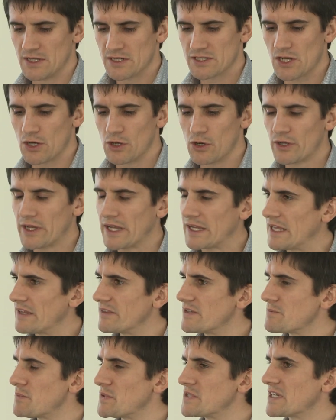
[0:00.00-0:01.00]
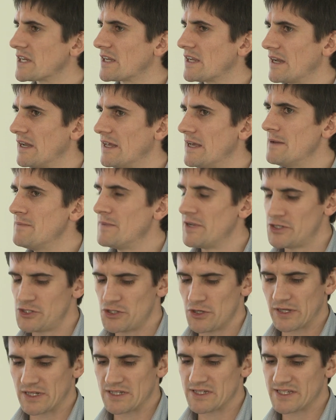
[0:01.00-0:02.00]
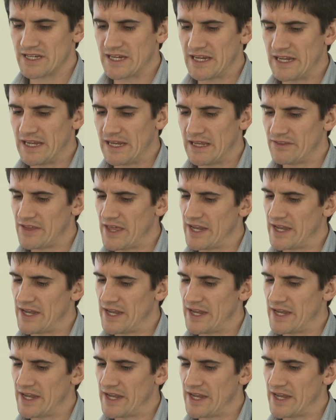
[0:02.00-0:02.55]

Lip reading: So looking at the particular image, you can see here